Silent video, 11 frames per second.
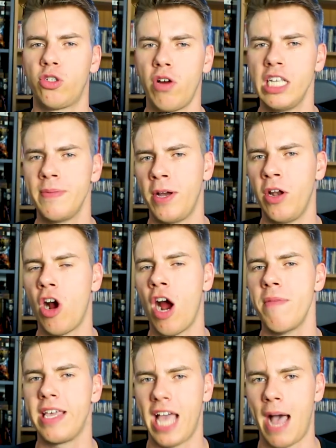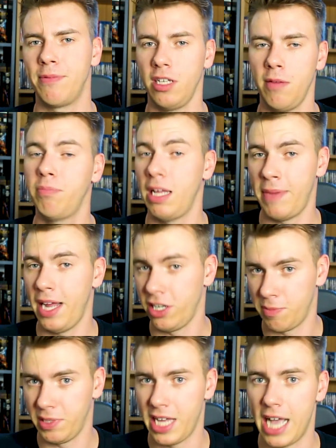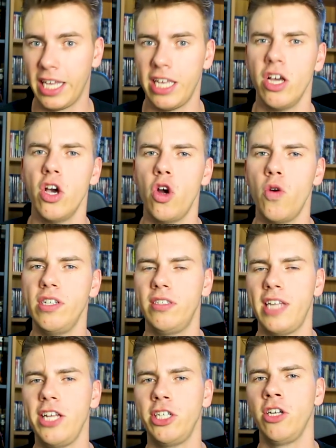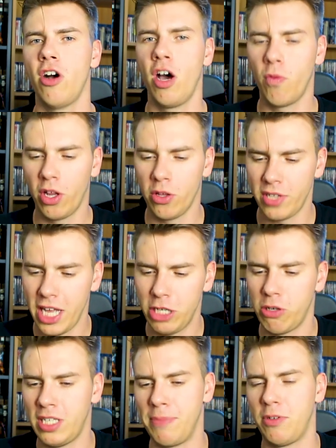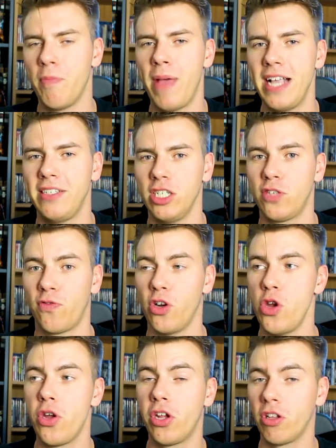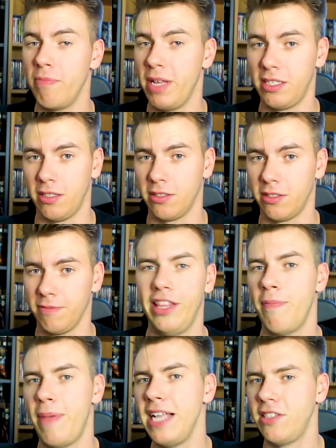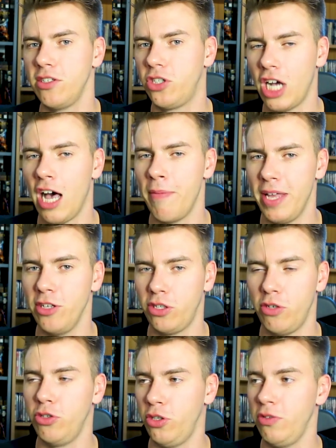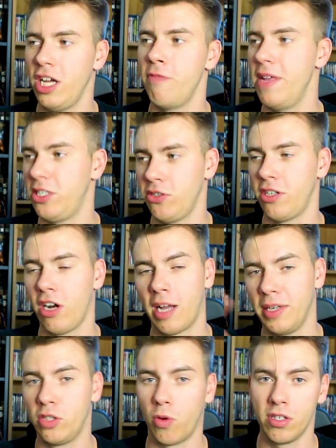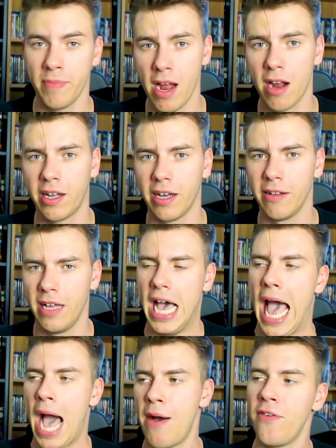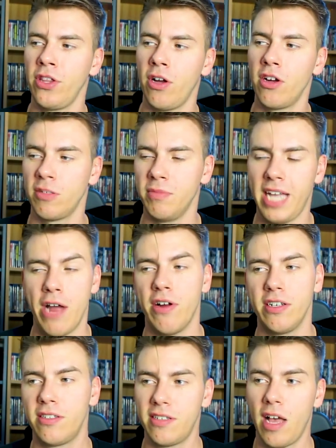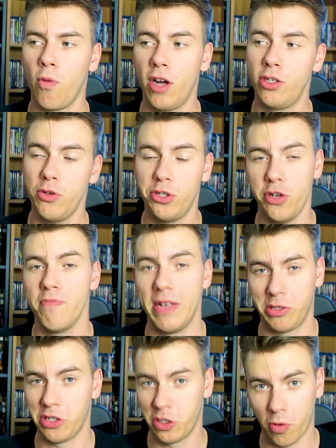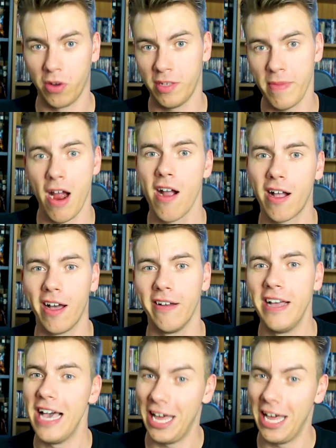And the story is about an army captain, played by Elsa Pataky, who is stationed on one of those interceptor bases for nuclear missiles. And the base's job is to shoot down missiles that are coming towards America. However, there are some terrorists that want to shoot missiles towards America,